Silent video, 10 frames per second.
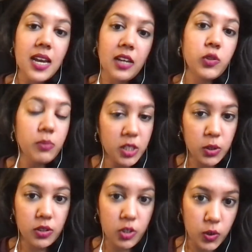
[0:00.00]
and to make
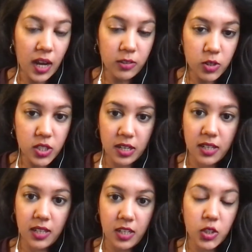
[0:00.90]
sure that you
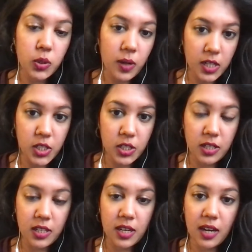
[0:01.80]
understand each question,